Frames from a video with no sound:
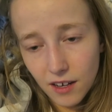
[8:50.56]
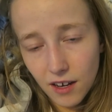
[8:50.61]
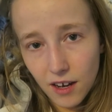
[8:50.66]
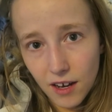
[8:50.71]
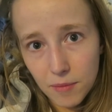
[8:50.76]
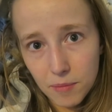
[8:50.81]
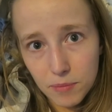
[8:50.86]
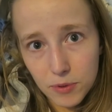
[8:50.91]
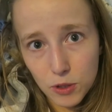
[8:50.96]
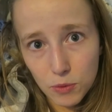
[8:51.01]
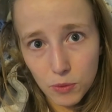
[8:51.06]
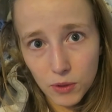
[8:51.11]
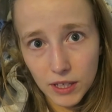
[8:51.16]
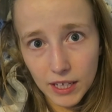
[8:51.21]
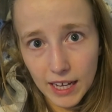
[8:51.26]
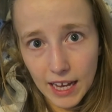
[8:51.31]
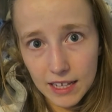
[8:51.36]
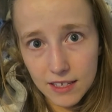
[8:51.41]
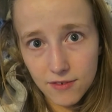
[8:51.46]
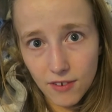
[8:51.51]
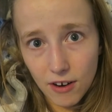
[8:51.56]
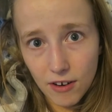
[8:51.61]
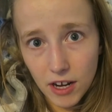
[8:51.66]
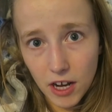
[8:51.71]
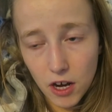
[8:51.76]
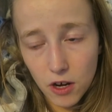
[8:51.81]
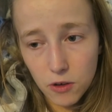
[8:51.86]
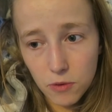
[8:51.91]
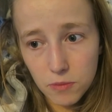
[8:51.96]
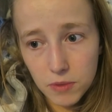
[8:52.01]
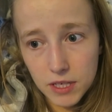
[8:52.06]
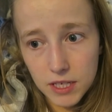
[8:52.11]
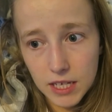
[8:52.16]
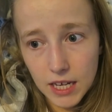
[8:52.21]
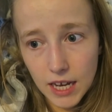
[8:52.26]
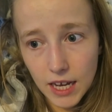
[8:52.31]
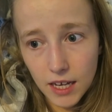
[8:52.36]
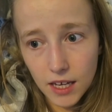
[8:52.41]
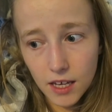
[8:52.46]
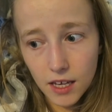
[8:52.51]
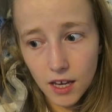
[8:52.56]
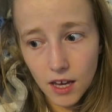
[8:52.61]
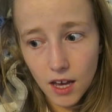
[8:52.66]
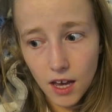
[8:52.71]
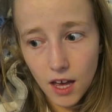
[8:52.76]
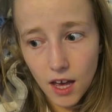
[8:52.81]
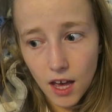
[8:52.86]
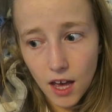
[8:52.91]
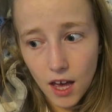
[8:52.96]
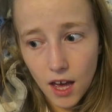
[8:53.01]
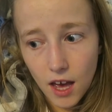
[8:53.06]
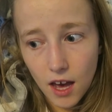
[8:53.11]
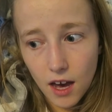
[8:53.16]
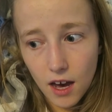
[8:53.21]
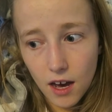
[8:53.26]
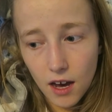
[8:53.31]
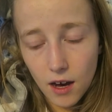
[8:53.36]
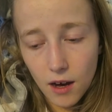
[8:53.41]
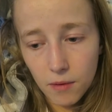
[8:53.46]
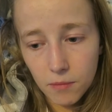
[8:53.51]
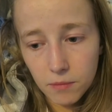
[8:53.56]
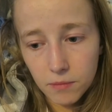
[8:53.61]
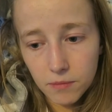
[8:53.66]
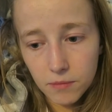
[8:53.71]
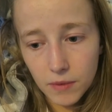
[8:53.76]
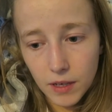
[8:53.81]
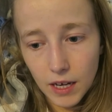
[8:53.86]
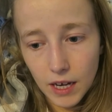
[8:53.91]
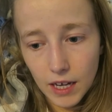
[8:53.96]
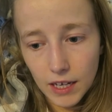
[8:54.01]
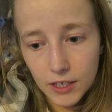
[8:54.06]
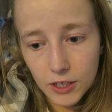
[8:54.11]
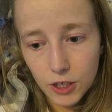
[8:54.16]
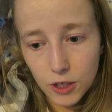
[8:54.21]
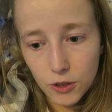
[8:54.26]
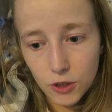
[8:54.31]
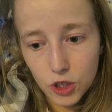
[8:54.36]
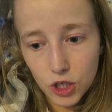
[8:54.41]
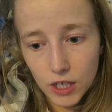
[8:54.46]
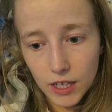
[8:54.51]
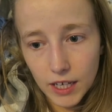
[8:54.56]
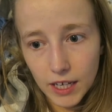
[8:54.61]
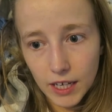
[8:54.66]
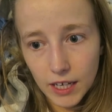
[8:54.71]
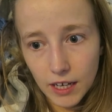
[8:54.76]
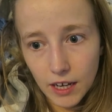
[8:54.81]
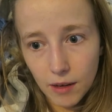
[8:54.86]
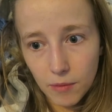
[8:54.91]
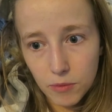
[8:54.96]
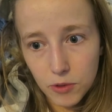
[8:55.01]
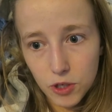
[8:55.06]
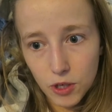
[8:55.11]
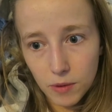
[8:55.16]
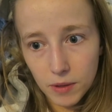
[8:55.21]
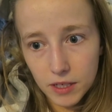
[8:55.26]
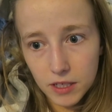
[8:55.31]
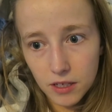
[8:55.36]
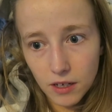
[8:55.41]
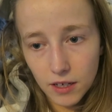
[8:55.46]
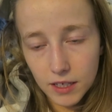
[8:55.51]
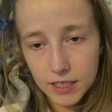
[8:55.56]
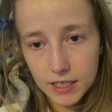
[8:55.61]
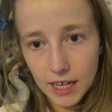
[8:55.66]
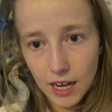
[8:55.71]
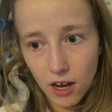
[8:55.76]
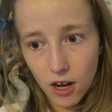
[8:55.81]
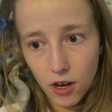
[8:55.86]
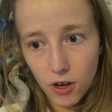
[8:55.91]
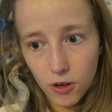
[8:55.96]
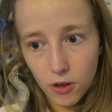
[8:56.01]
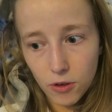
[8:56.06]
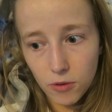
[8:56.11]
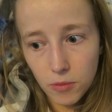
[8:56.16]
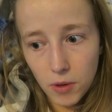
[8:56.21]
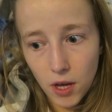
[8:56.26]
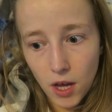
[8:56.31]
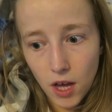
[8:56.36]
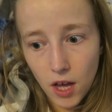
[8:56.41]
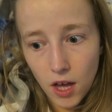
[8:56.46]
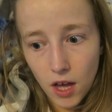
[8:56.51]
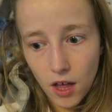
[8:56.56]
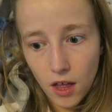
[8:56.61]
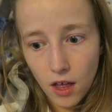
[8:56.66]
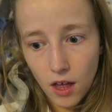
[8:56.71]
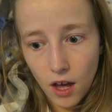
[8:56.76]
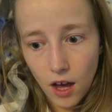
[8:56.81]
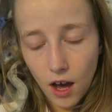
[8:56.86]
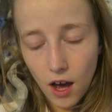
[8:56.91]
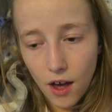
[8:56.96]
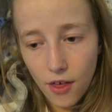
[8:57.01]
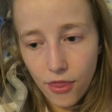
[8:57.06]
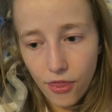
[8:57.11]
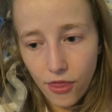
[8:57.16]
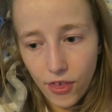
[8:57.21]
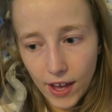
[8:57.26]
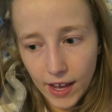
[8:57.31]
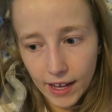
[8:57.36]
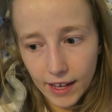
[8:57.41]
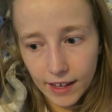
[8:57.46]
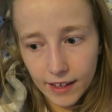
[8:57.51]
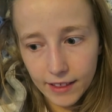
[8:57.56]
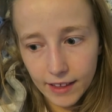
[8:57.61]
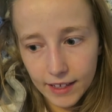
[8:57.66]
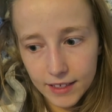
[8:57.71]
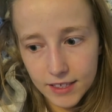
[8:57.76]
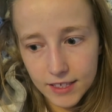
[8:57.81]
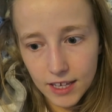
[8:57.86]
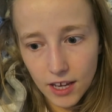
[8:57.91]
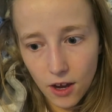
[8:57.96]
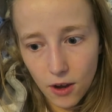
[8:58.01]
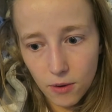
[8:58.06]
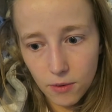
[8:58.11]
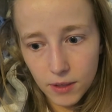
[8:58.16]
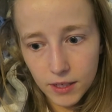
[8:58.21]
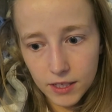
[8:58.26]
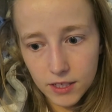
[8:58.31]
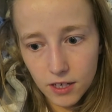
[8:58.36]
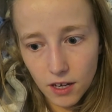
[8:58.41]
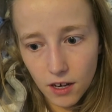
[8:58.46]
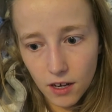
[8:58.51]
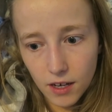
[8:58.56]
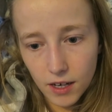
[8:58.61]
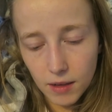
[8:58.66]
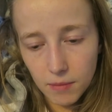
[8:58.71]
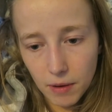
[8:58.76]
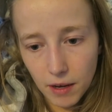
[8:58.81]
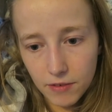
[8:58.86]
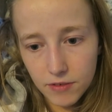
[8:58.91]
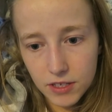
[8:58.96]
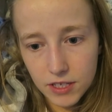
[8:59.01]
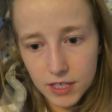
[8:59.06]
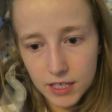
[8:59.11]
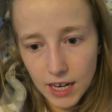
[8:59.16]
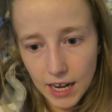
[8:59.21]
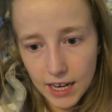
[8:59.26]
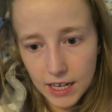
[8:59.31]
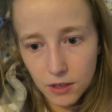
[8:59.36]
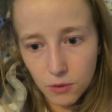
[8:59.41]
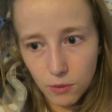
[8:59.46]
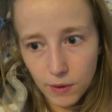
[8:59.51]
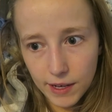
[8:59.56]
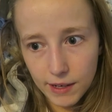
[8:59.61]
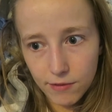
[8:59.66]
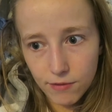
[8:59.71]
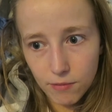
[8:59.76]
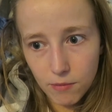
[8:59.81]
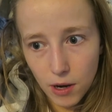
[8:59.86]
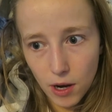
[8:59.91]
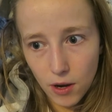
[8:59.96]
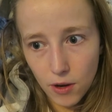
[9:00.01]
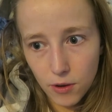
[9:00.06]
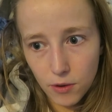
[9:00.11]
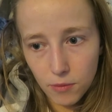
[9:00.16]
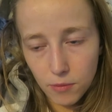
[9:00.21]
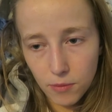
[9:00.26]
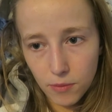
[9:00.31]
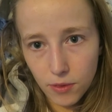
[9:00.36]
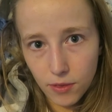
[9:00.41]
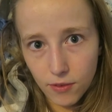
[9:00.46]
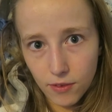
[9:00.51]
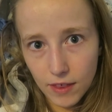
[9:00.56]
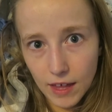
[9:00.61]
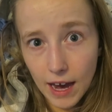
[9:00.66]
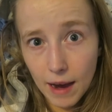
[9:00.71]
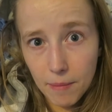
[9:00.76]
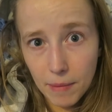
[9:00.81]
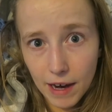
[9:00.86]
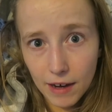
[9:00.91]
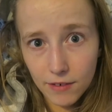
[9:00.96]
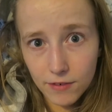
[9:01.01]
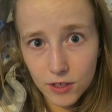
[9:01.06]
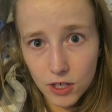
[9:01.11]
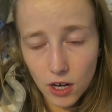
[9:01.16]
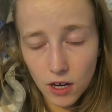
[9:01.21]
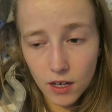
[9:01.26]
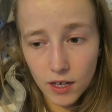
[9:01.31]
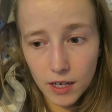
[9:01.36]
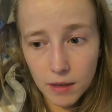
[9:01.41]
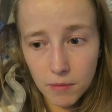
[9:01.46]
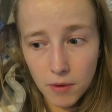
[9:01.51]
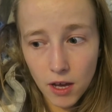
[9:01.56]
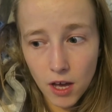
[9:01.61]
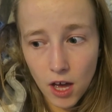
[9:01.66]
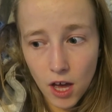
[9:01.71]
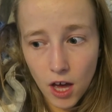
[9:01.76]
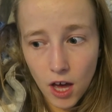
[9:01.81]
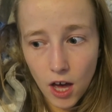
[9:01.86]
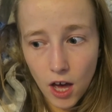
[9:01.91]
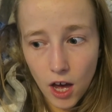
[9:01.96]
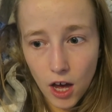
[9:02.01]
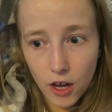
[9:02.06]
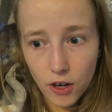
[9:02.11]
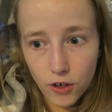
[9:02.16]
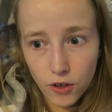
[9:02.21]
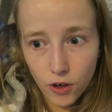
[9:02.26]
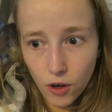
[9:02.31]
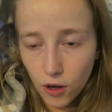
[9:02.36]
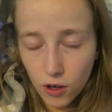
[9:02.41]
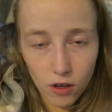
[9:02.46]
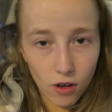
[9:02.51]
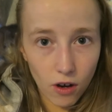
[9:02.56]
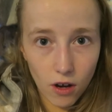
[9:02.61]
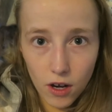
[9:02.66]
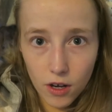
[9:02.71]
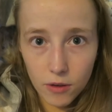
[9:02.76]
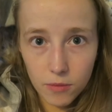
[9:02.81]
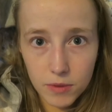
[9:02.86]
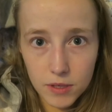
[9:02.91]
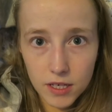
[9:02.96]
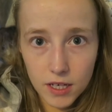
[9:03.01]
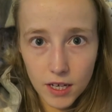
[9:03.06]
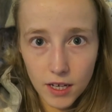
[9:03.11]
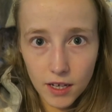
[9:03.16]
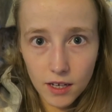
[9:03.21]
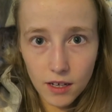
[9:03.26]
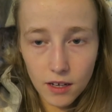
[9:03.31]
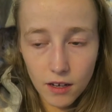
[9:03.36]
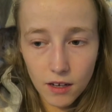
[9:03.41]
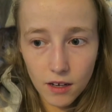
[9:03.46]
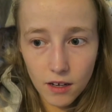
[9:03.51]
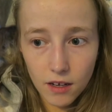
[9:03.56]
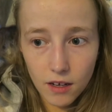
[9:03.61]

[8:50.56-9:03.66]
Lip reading: I'm someone that gets very homesick, and usually I'm so excited to get home. I think that's the only time I've stayed away from home for that amount of time and not got homesick.